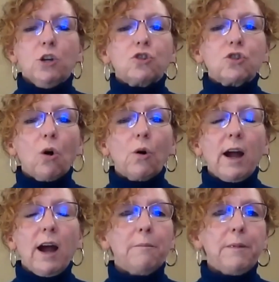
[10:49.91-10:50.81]
So
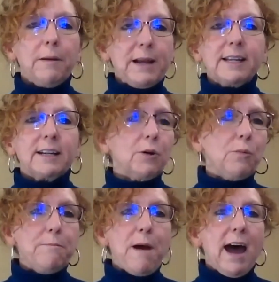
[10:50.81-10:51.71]
basically
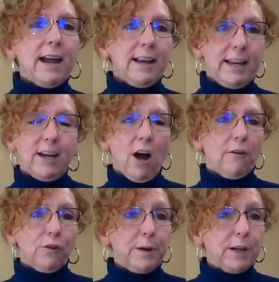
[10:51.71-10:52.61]
we met and he
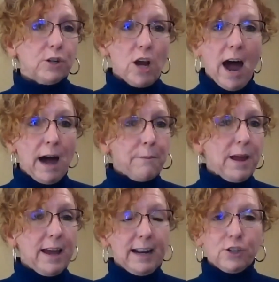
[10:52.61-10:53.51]
offered me a job
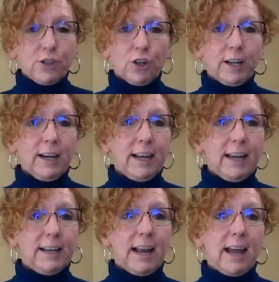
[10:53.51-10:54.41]
and I took it,
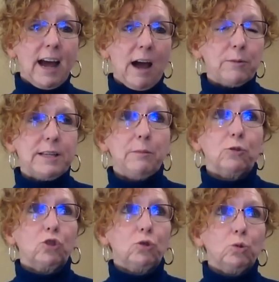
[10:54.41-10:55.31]
and I was
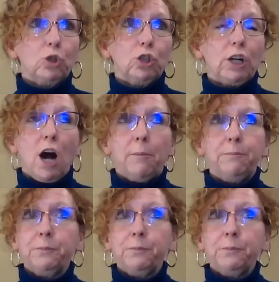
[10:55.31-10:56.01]
able to work